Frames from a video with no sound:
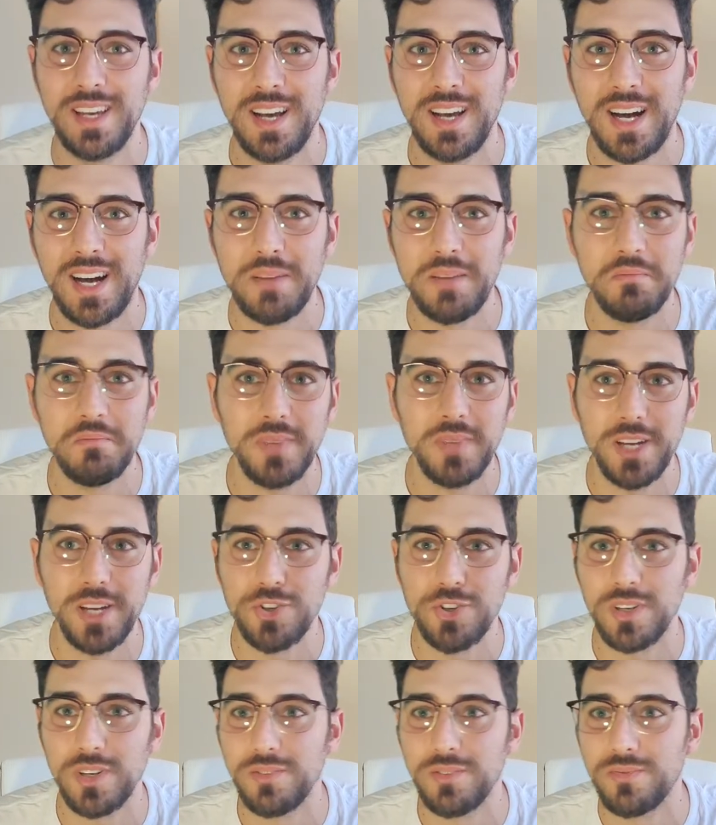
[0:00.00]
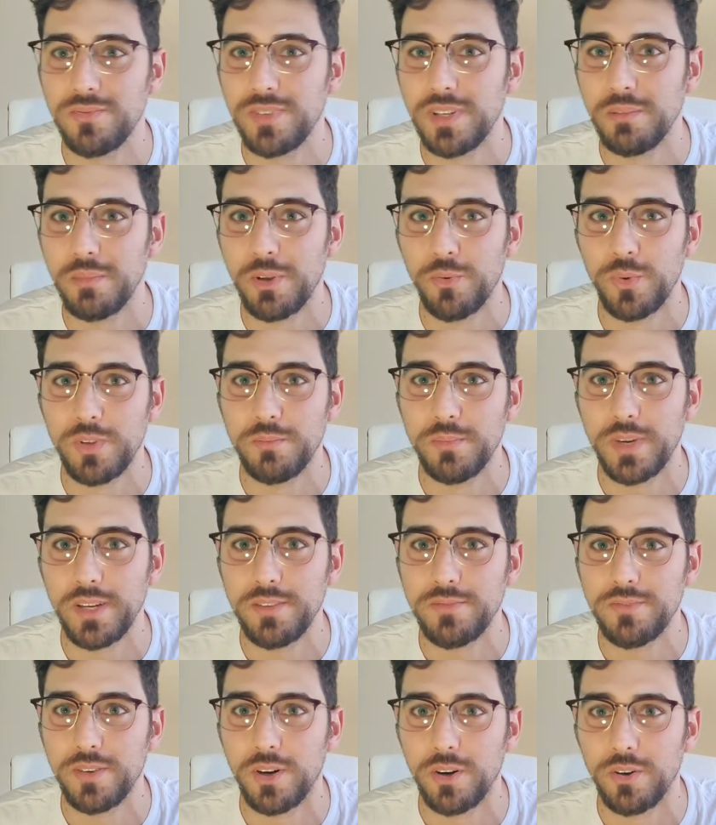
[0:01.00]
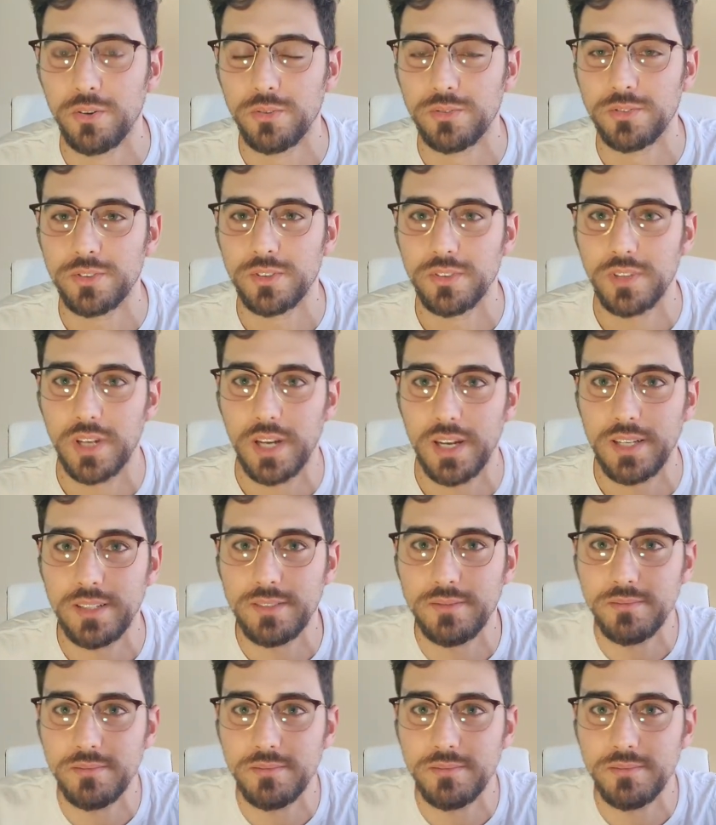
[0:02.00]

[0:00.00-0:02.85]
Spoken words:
I'm actually filming with my phone, so I